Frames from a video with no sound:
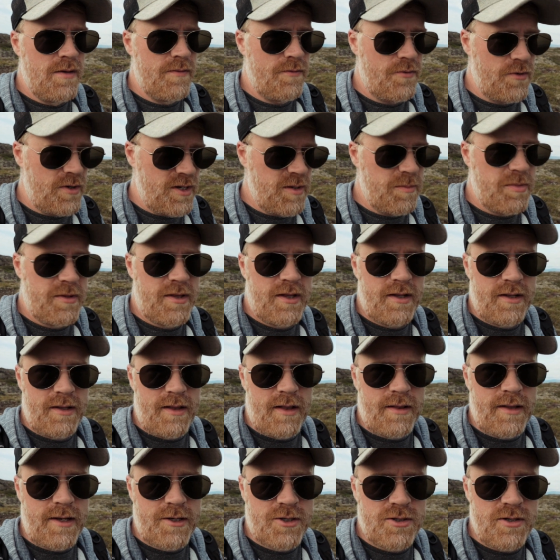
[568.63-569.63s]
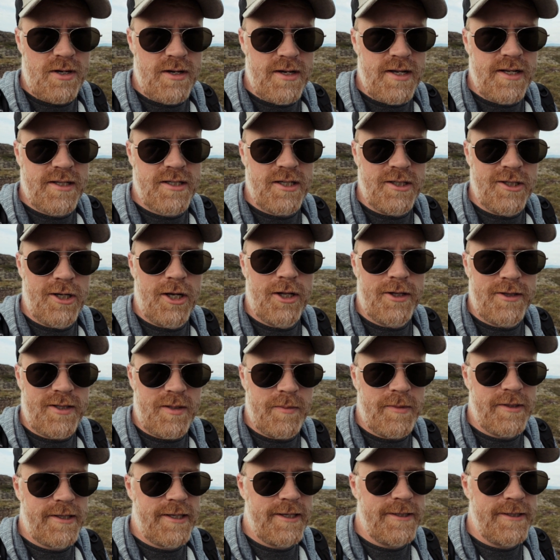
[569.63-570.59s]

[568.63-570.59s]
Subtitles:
for anybody that actually needs an ultimate